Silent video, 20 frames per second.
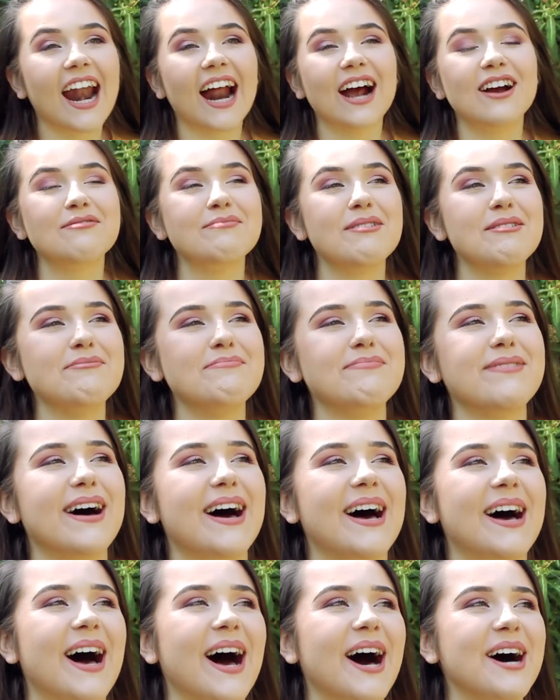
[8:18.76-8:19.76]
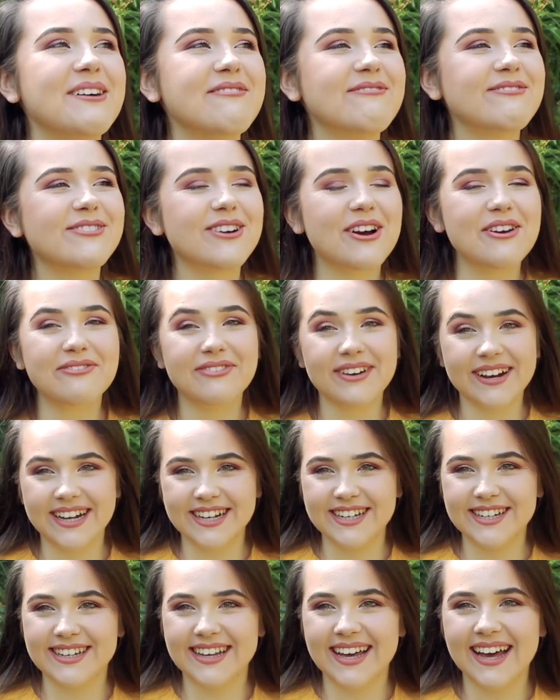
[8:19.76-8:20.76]
And I remember after I
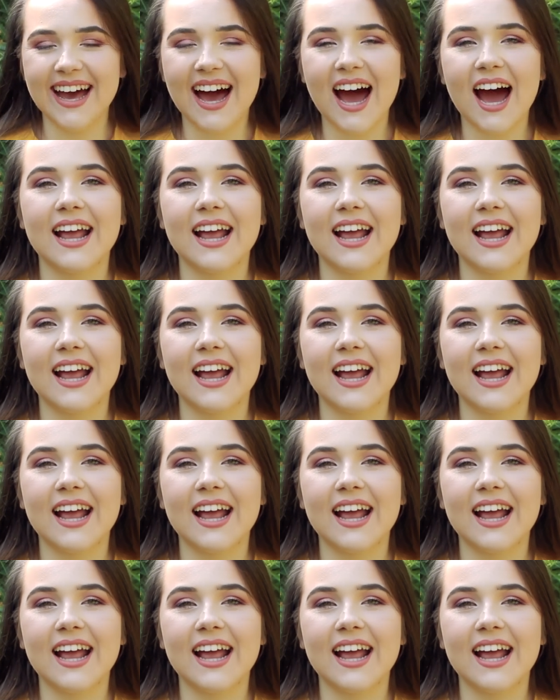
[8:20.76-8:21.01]
finished it,